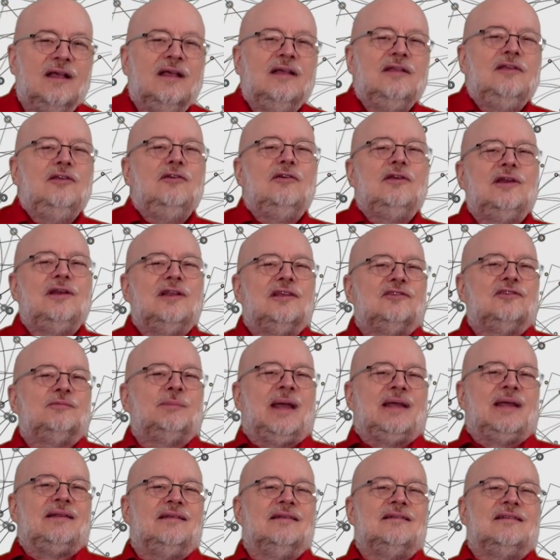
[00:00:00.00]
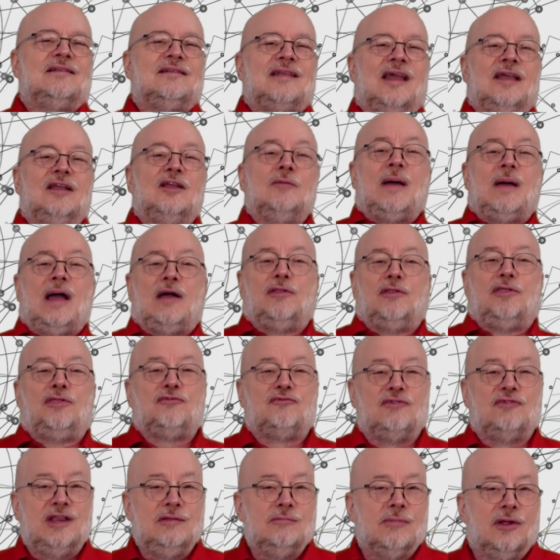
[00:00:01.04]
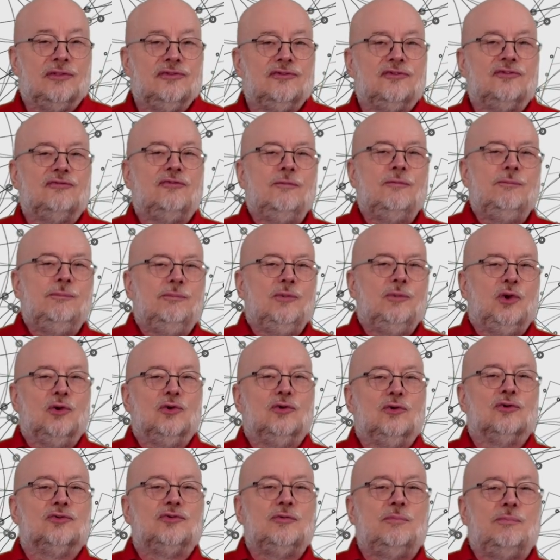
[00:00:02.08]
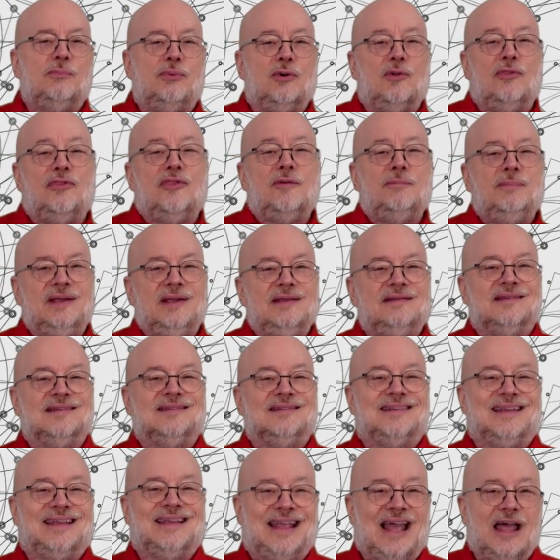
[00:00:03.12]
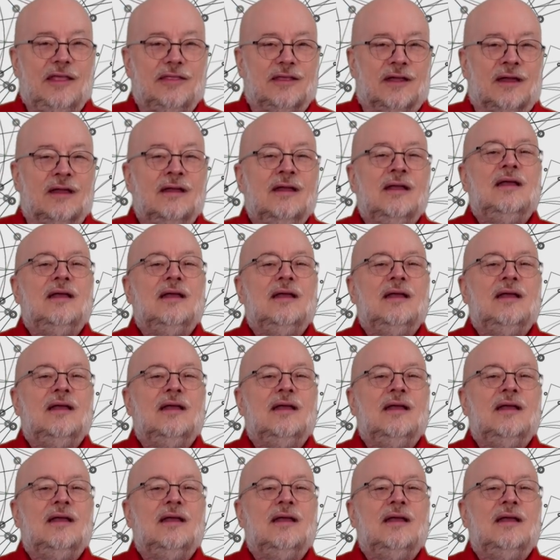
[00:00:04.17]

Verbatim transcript: you can expect it to take about three months for Google to put the pieces together